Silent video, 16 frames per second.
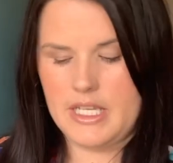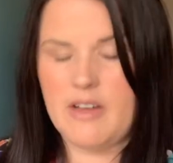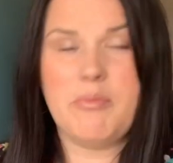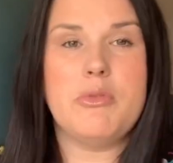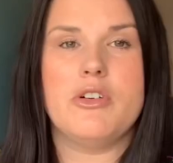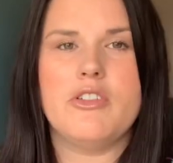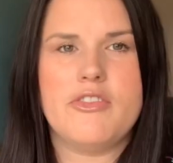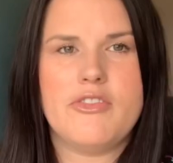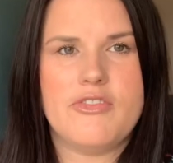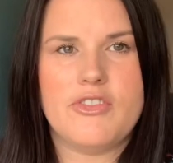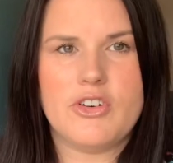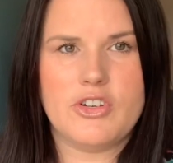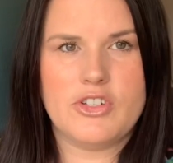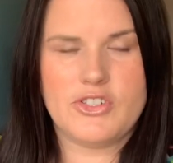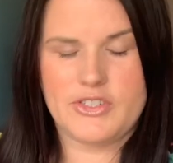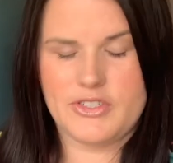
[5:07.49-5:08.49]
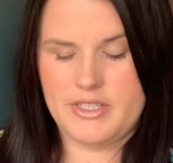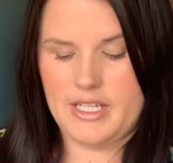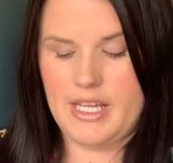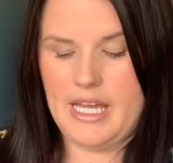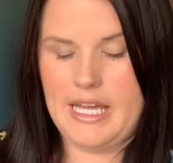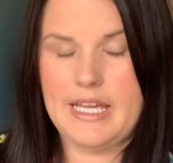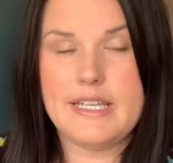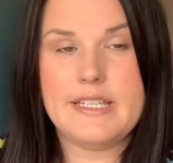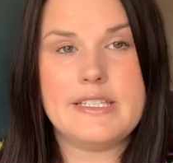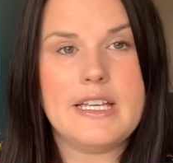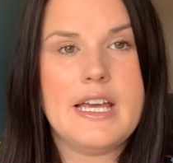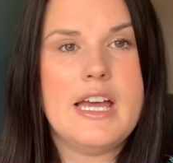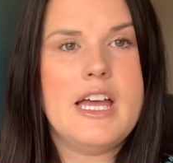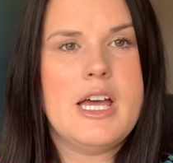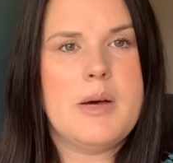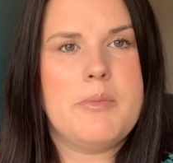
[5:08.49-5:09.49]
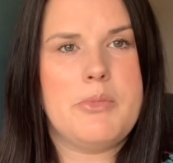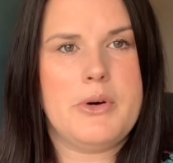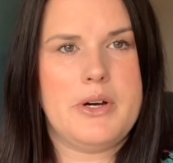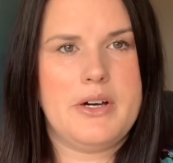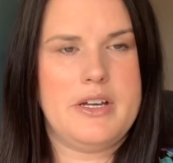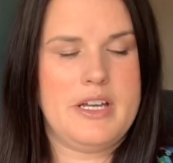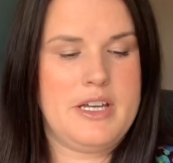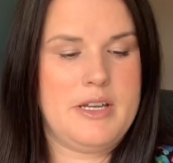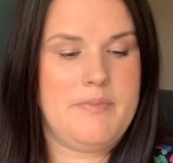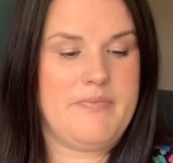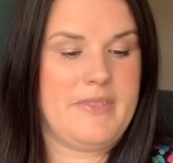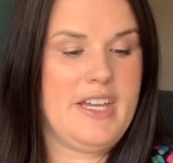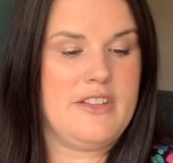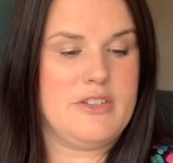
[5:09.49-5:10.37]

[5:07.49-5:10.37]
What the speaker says: I bought 4 just in case, but yeah,